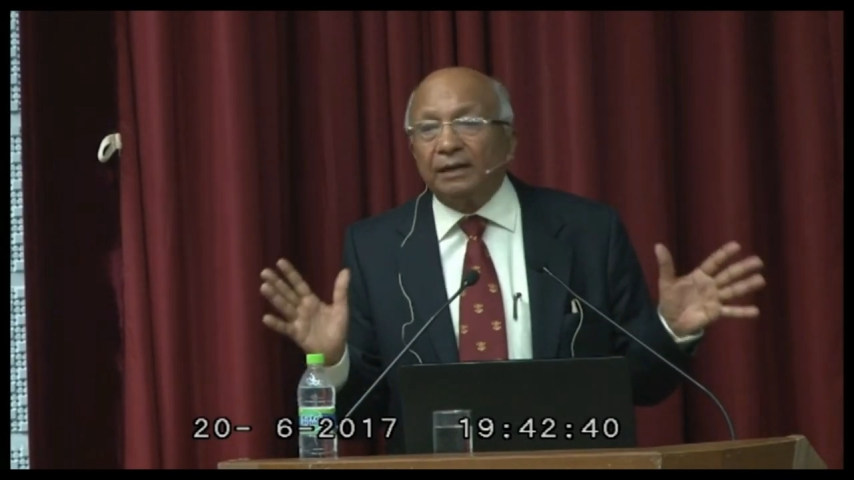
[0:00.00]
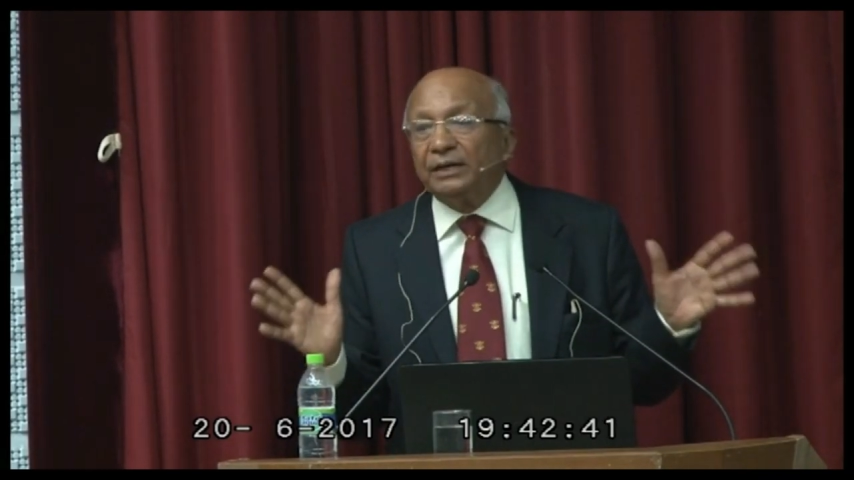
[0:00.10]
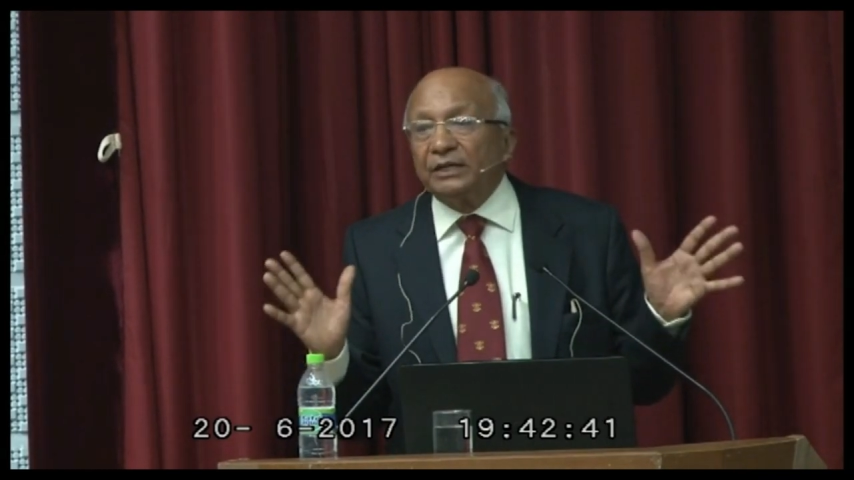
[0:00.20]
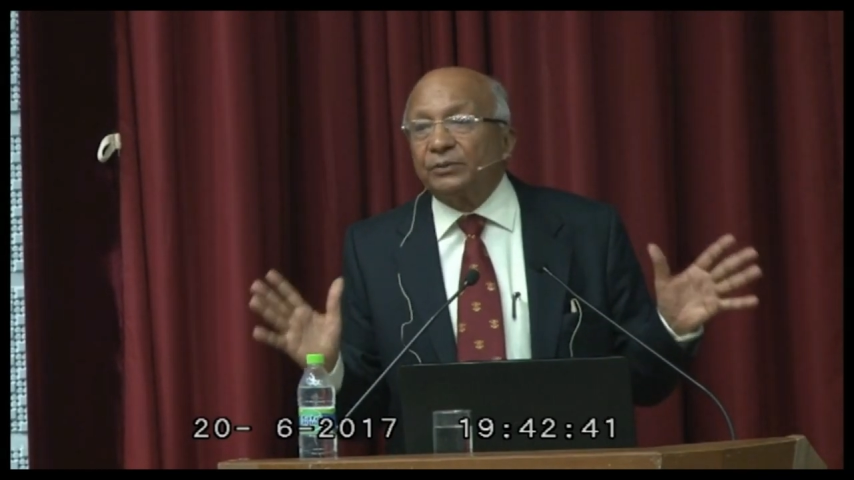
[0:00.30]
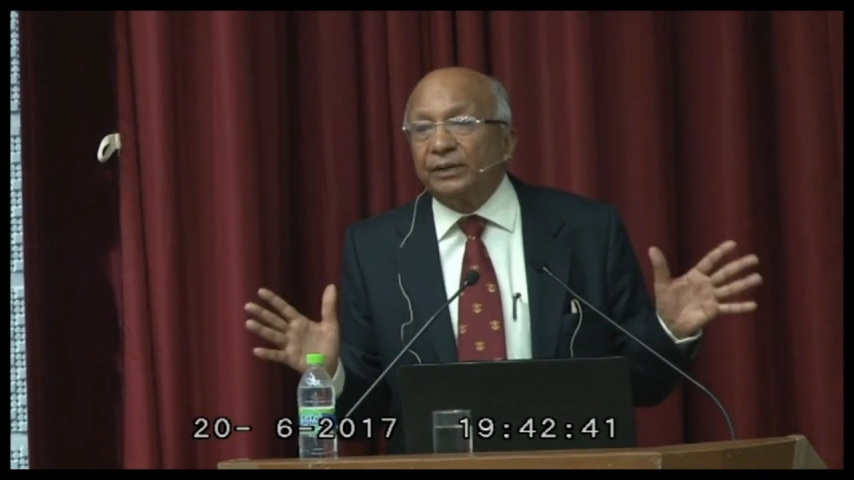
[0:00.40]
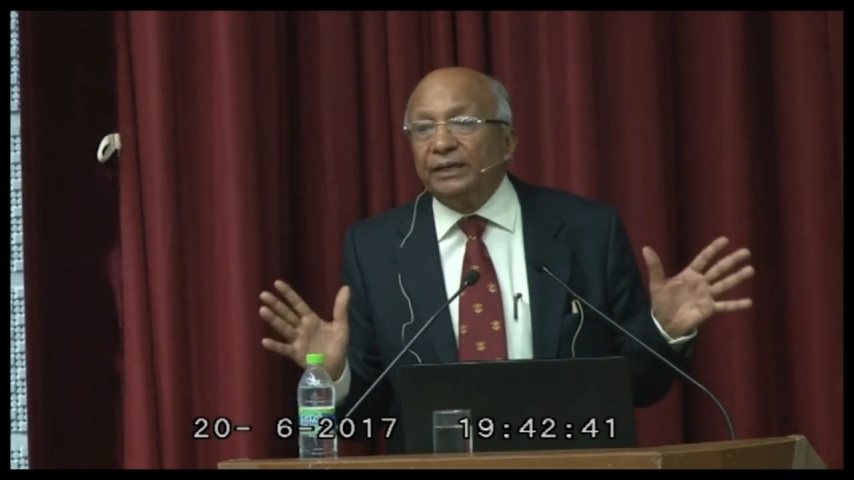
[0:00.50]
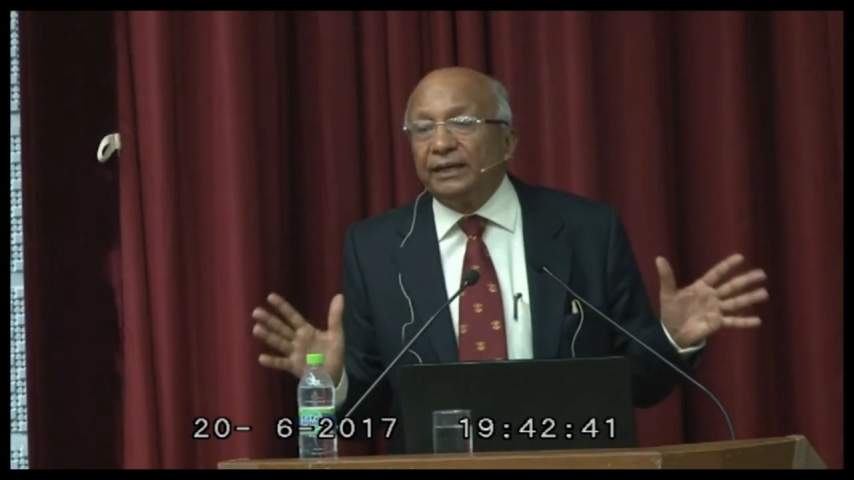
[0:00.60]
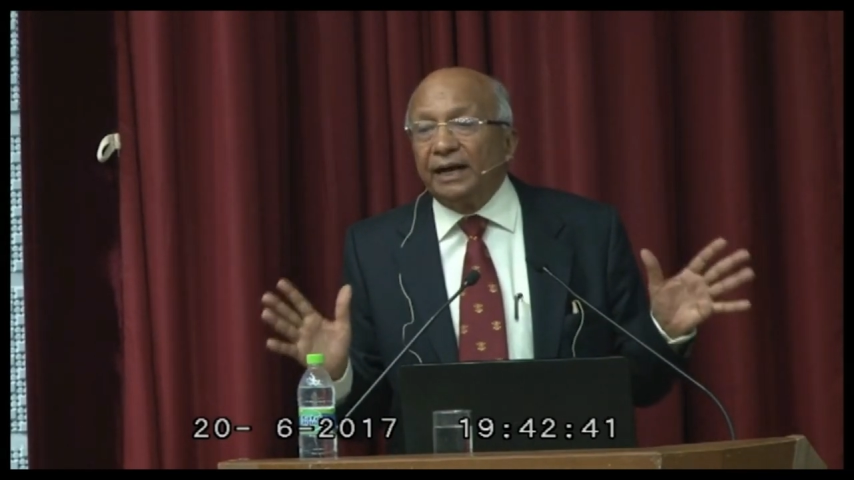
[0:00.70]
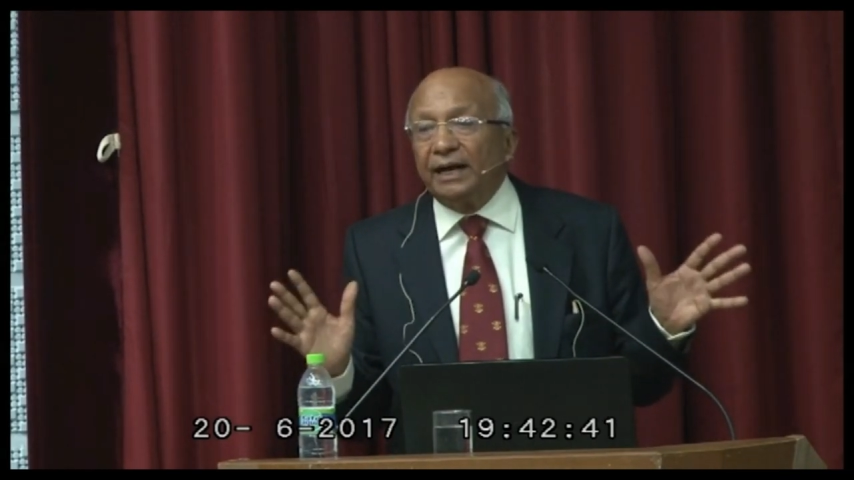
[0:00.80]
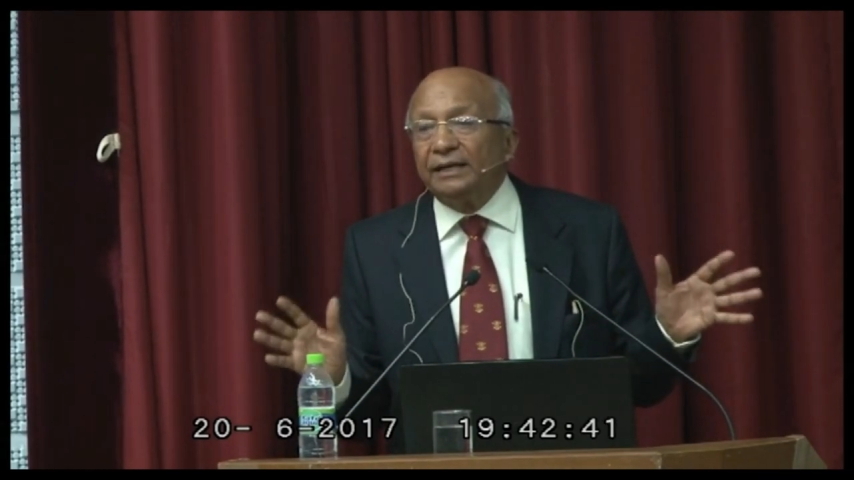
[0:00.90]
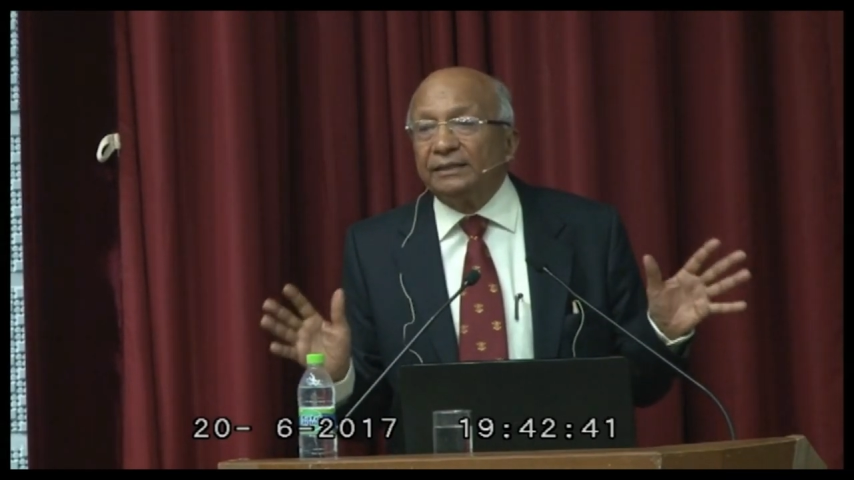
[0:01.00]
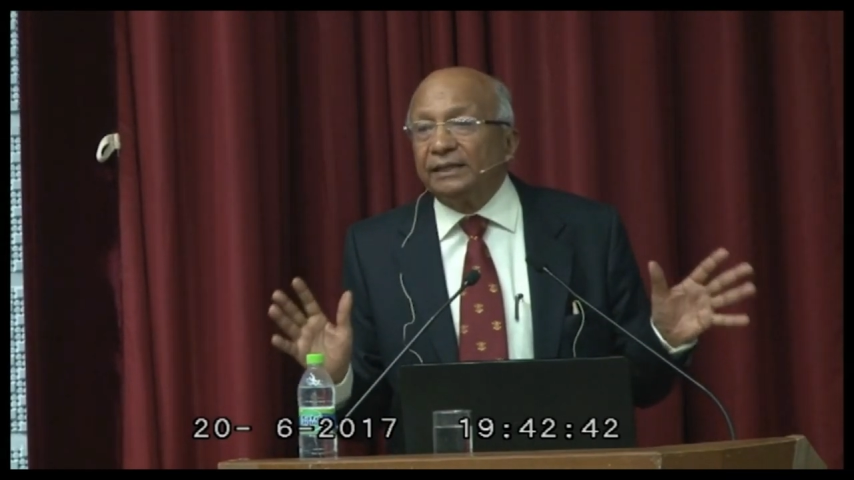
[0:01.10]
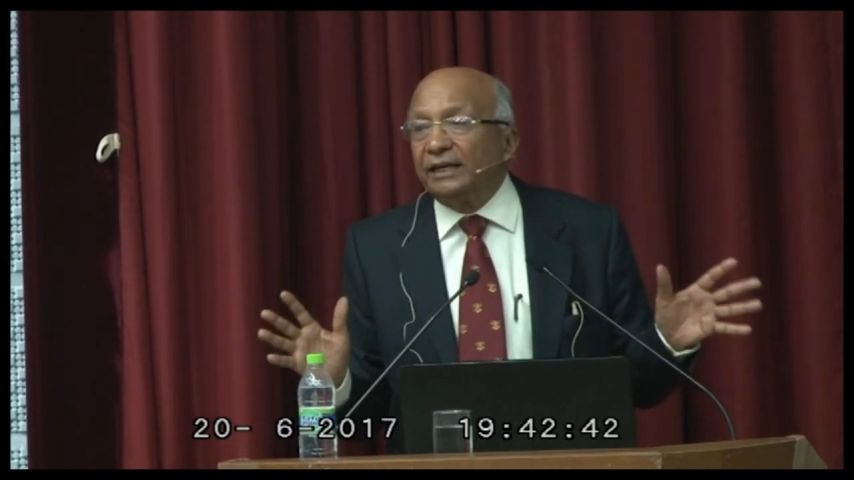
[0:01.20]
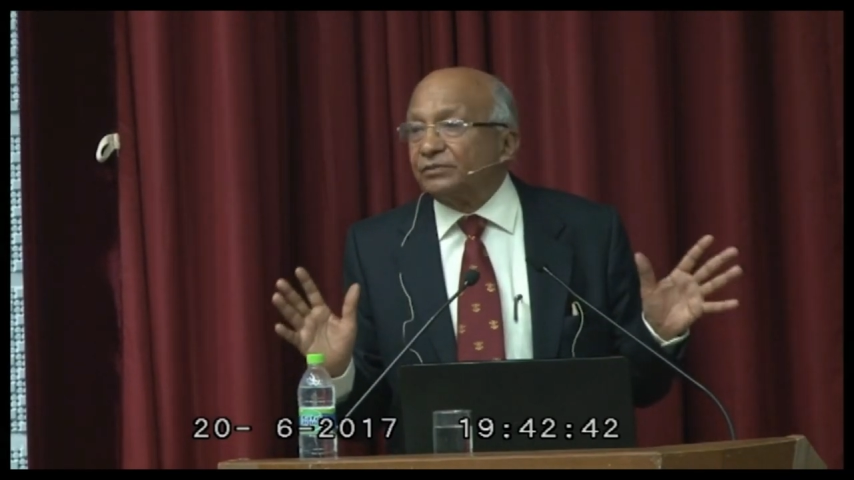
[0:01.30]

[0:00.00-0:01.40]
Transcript: coming to India in the